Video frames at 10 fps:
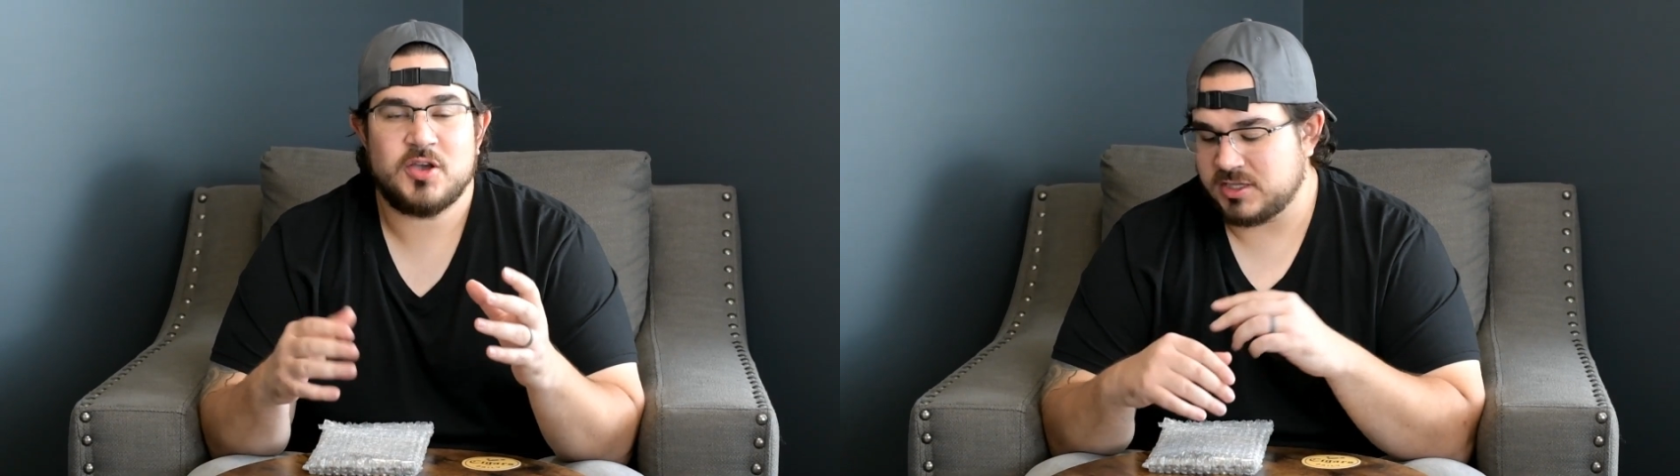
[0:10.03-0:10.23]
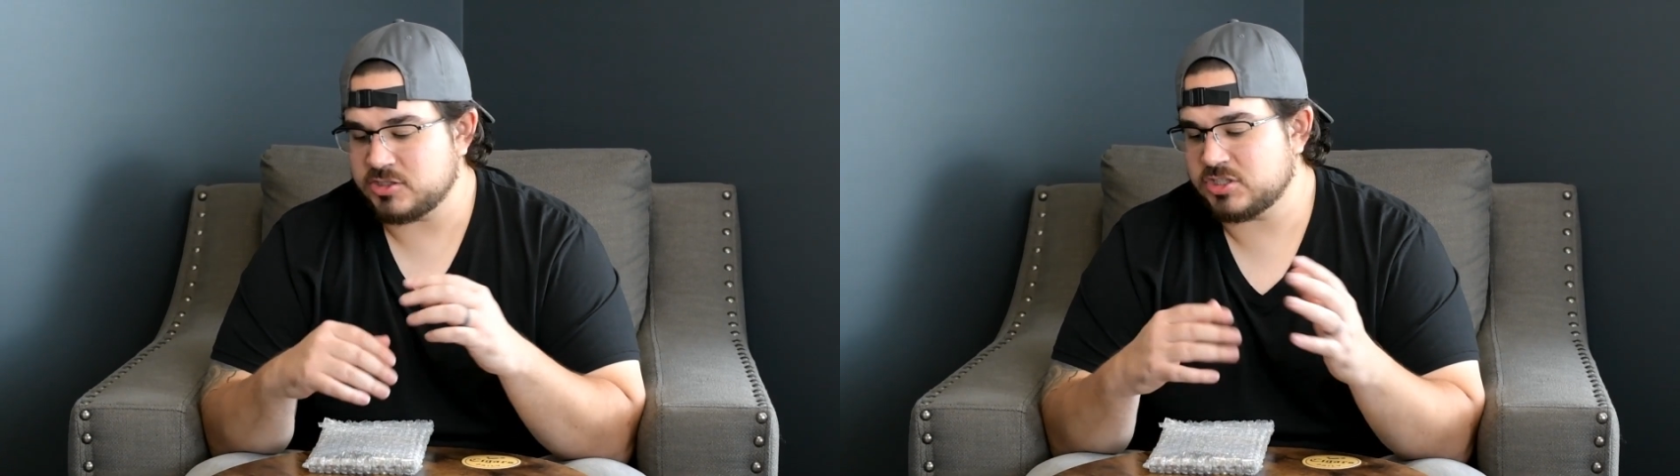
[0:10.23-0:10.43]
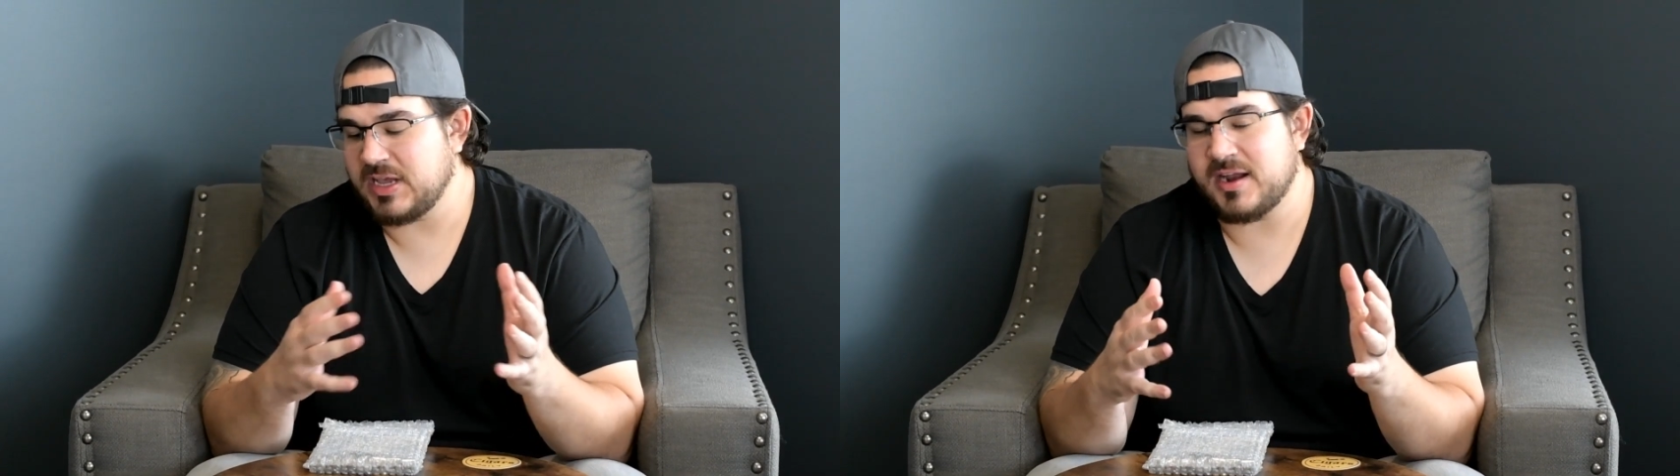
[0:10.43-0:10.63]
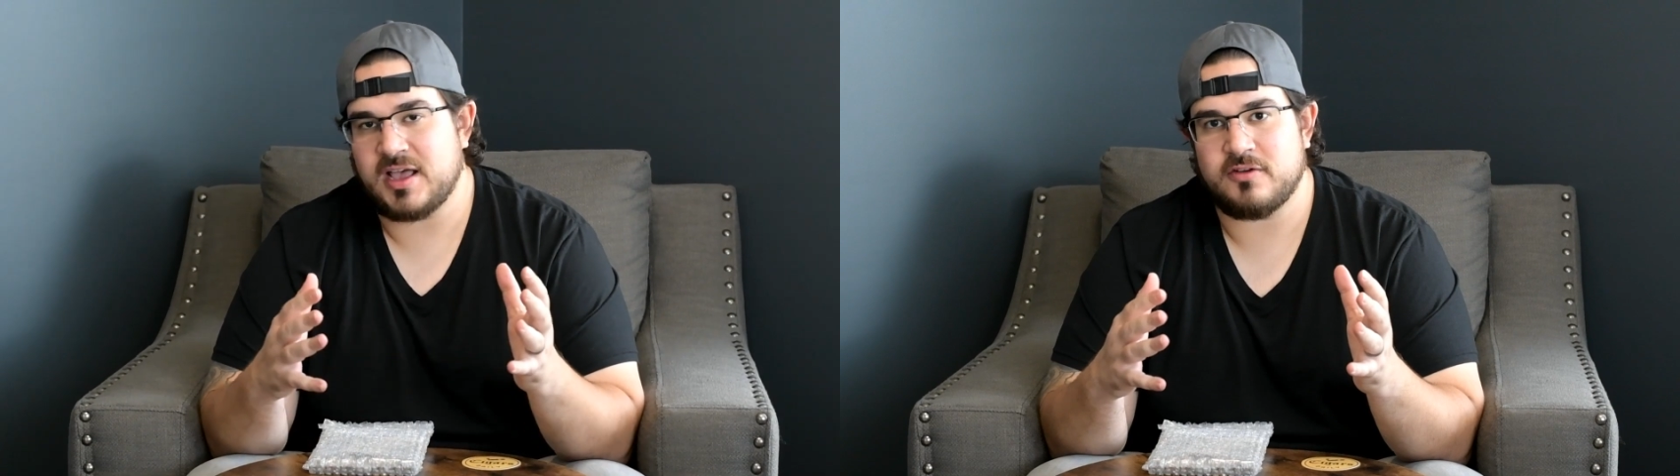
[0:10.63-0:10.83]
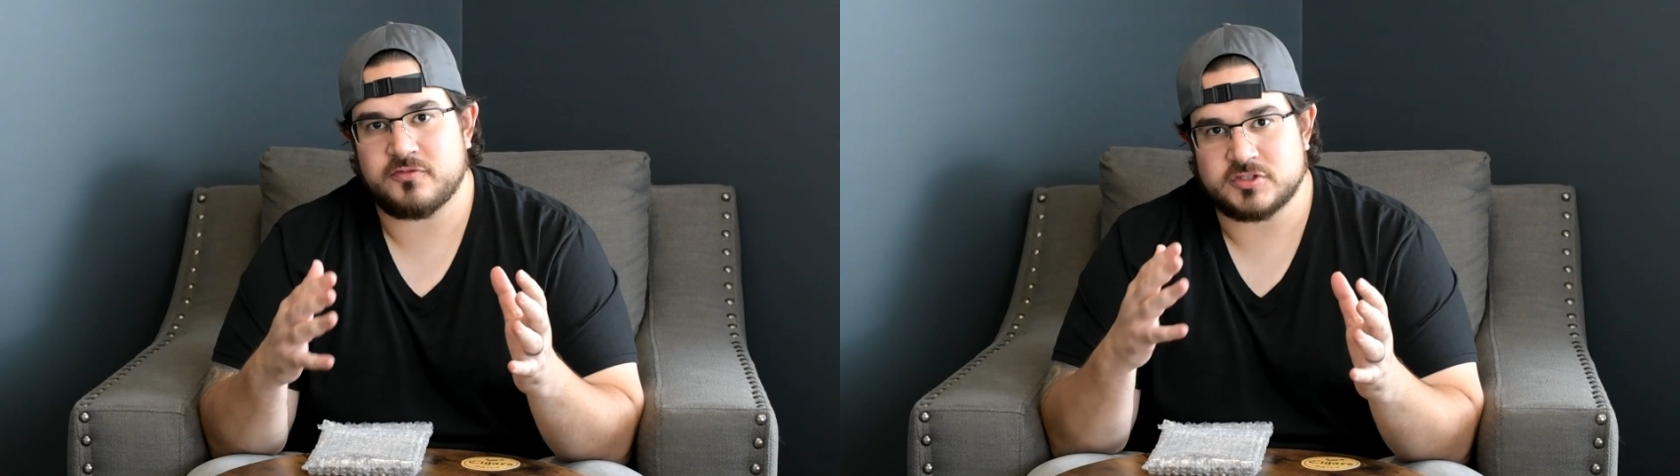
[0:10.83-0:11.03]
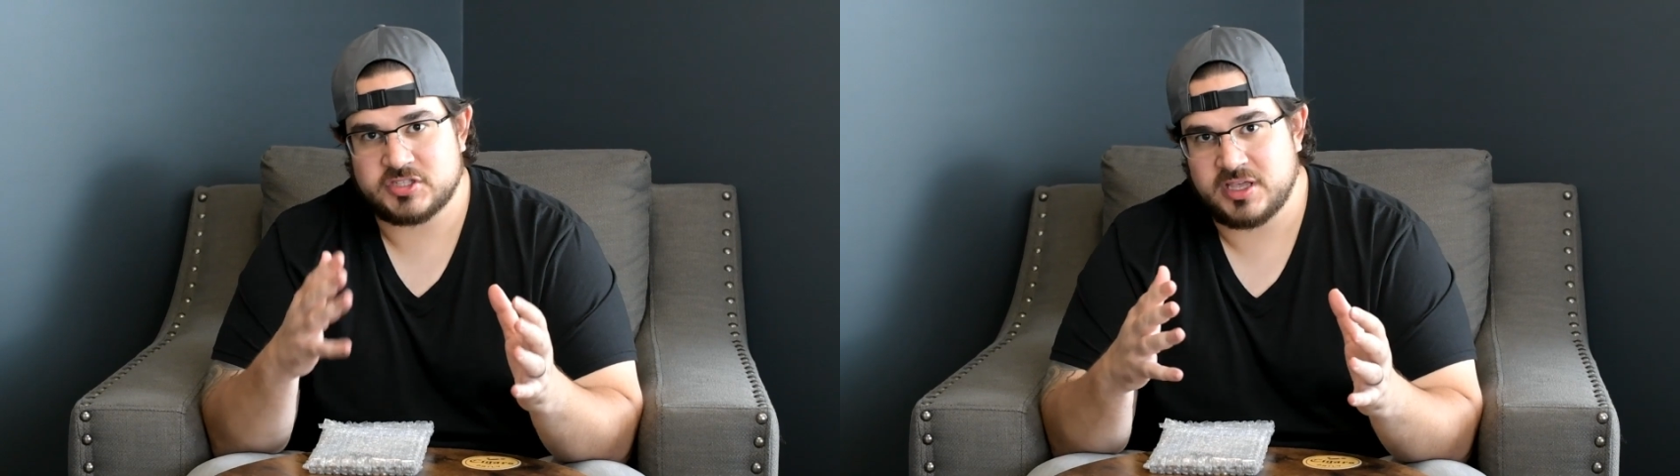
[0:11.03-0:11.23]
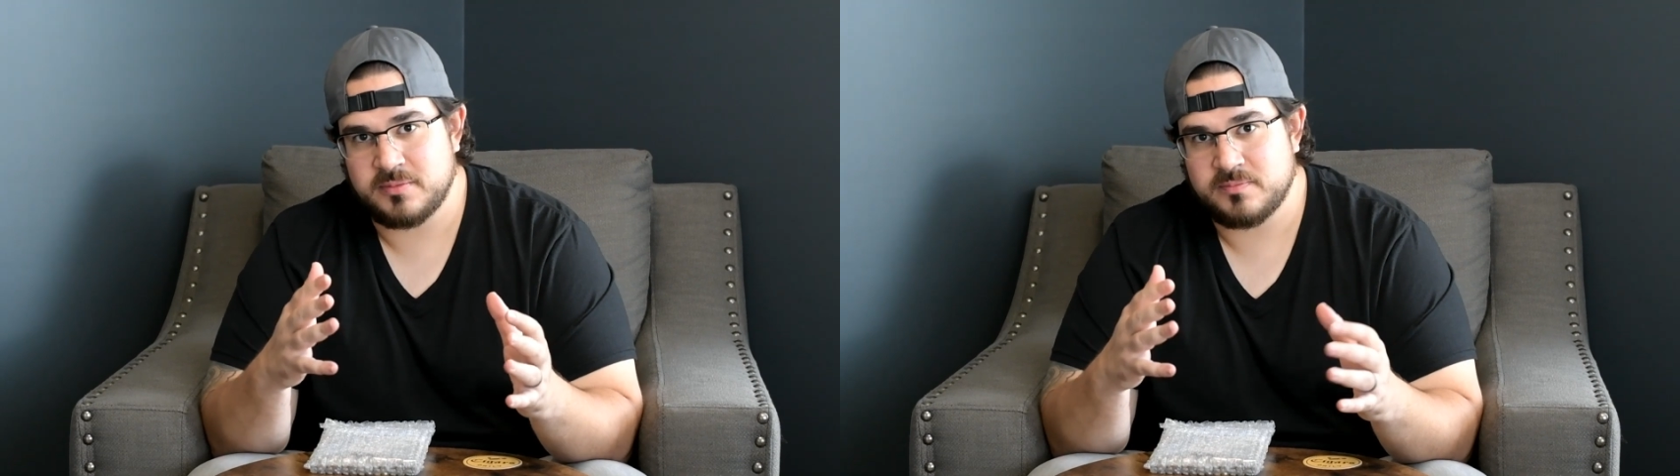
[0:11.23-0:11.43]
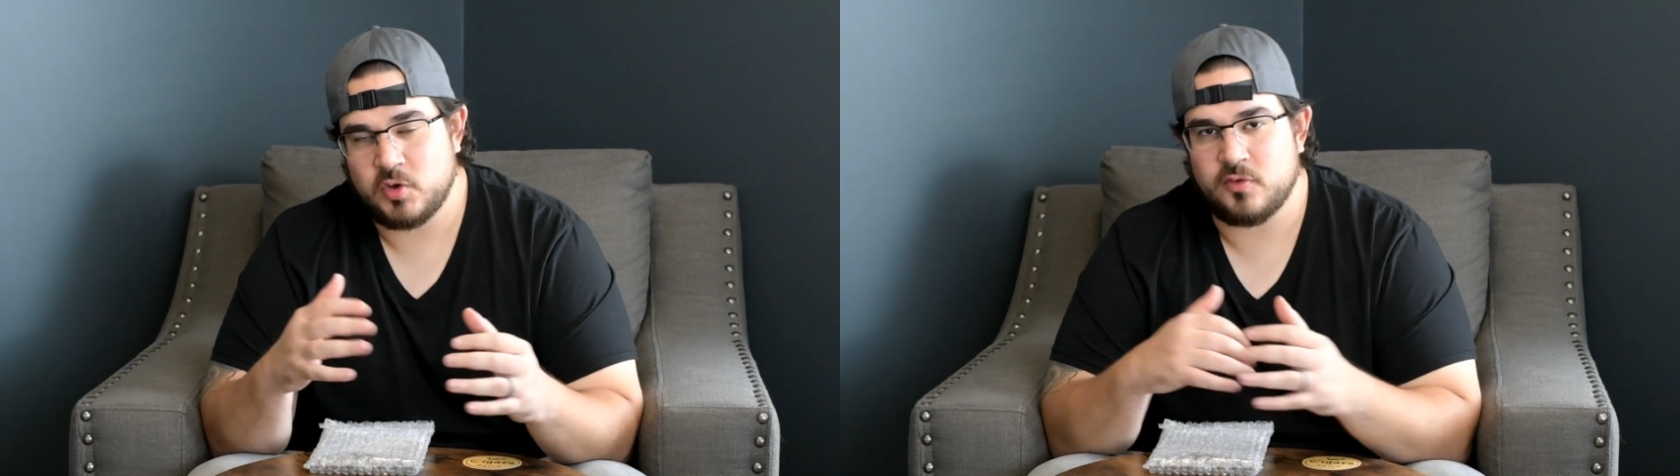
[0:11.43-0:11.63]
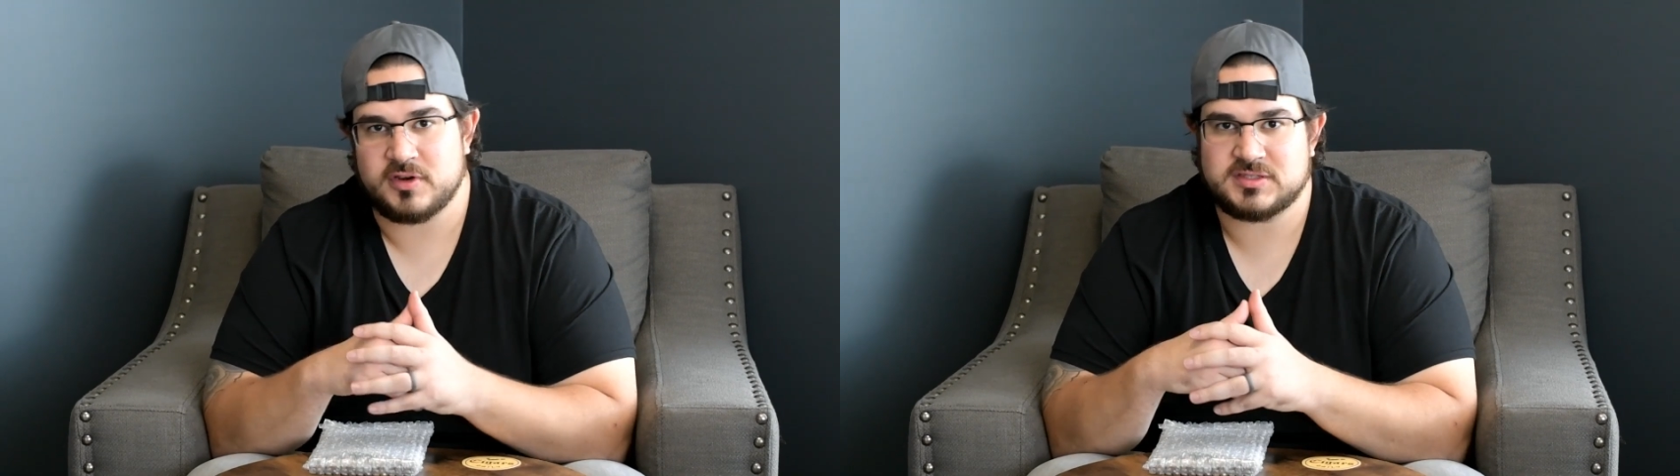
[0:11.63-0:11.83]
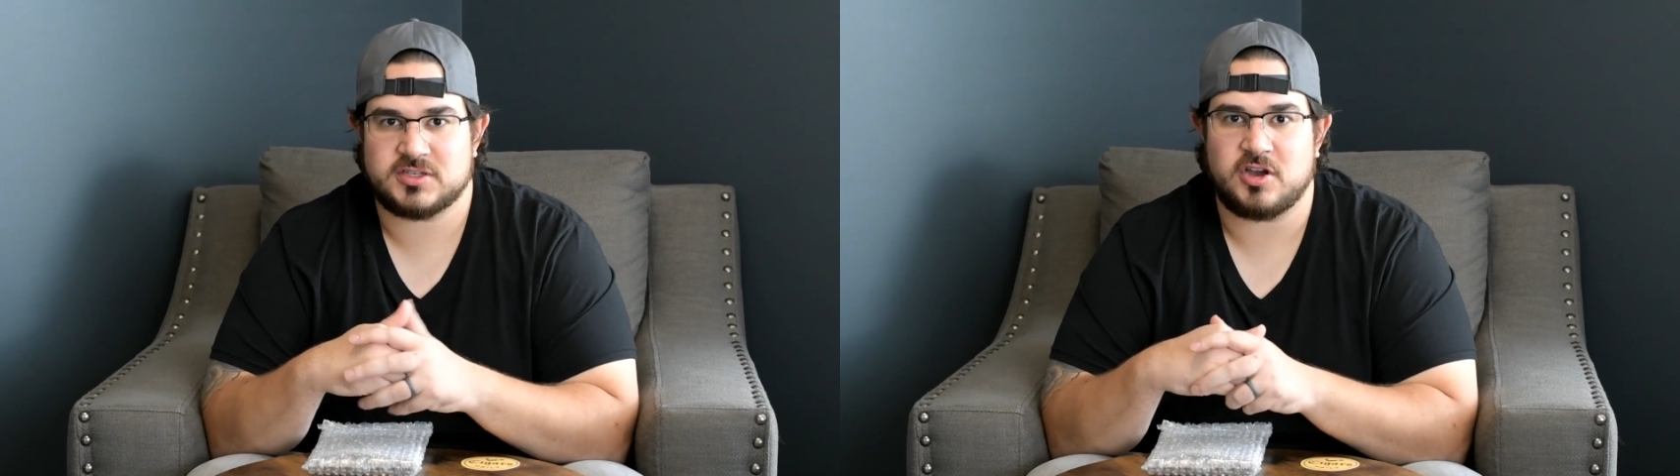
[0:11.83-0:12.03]
a little shout out for Tim
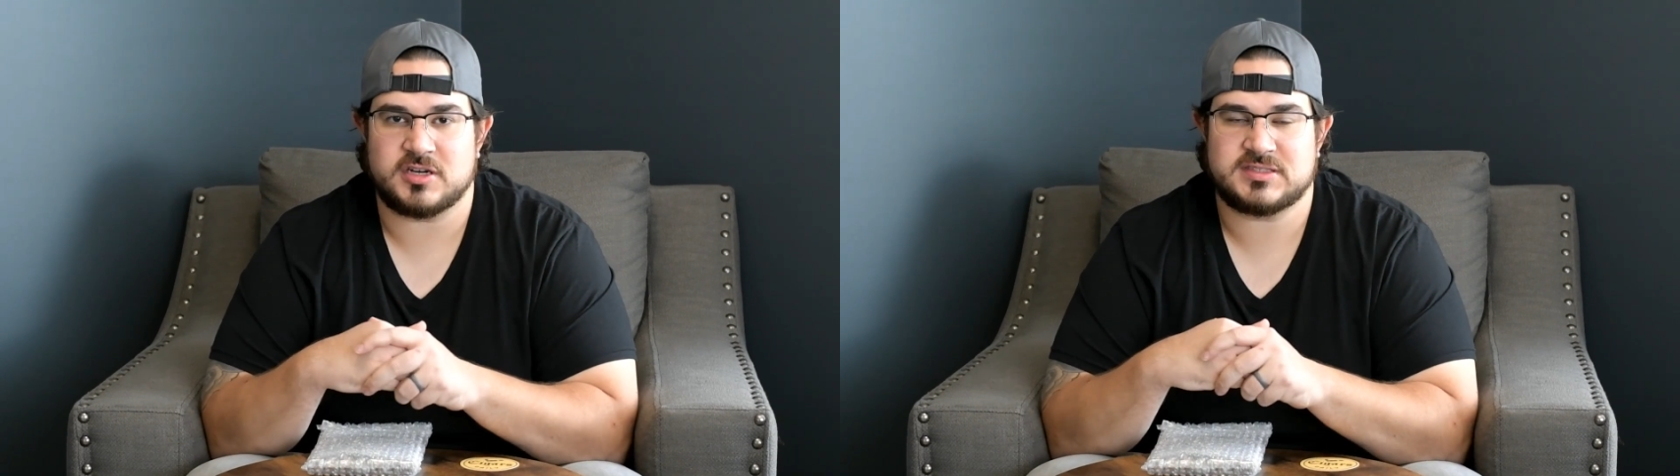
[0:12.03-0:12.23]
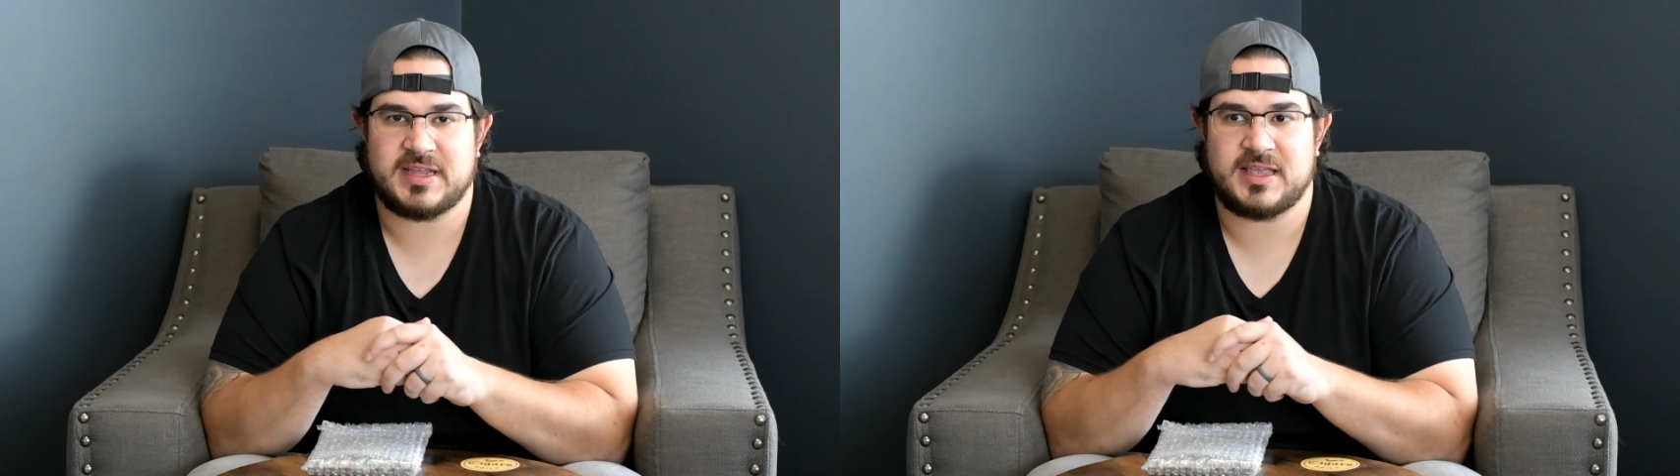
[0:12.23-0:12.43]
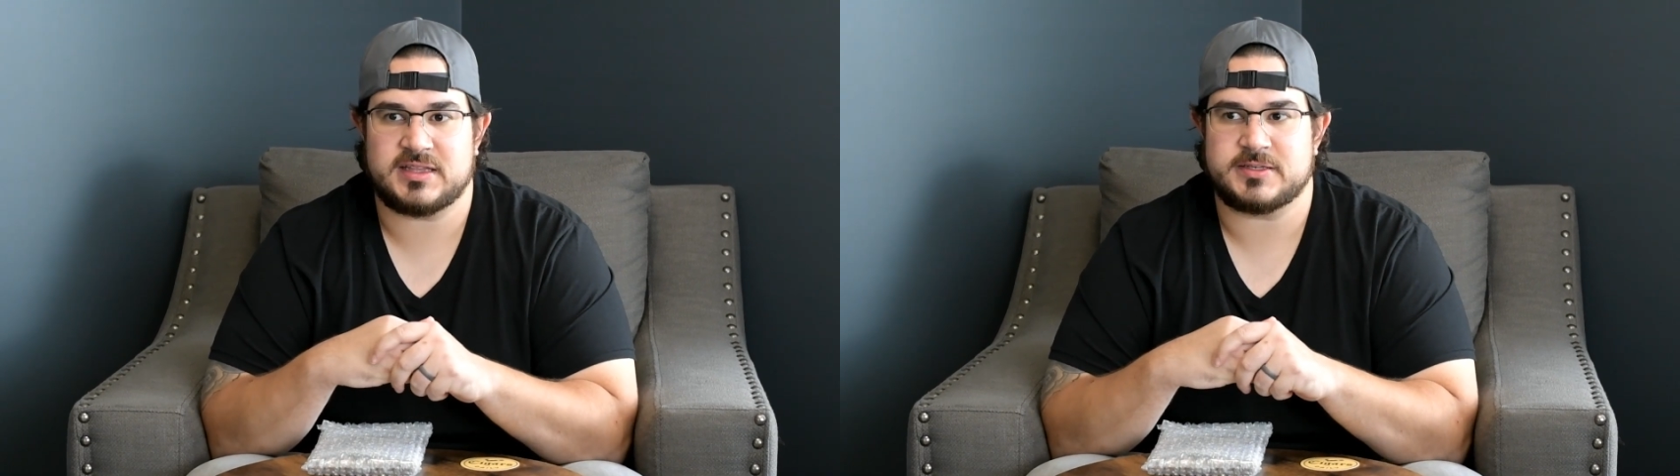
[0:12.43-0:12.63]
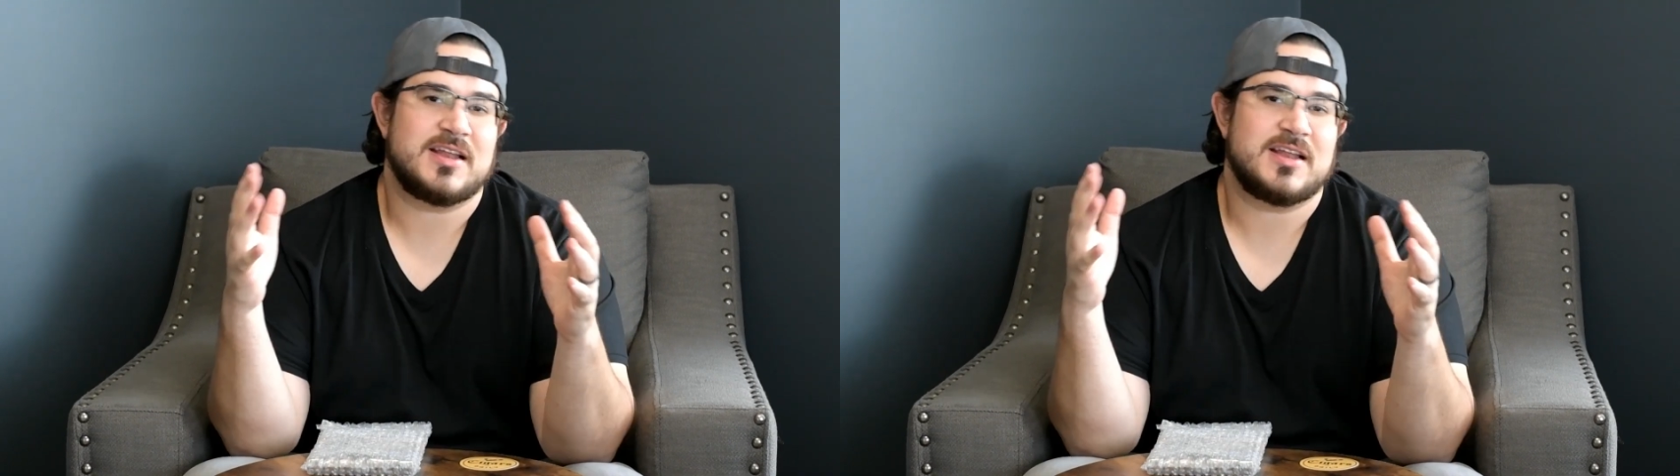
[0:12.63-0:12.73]
over at Cigars Daily.